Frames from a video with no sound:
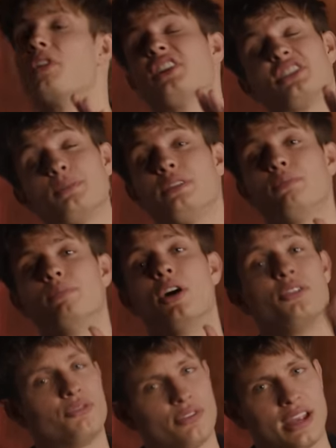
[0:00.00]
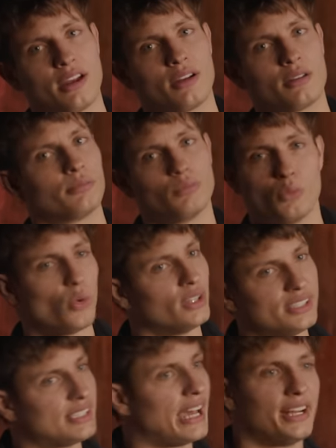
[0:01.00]
want that to be unfair,
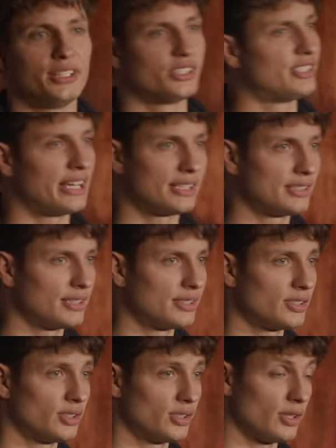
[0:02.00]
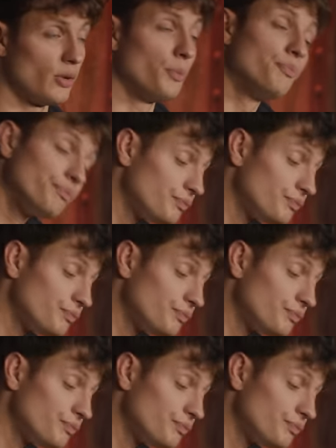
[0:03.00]
one-sided, or sexist. So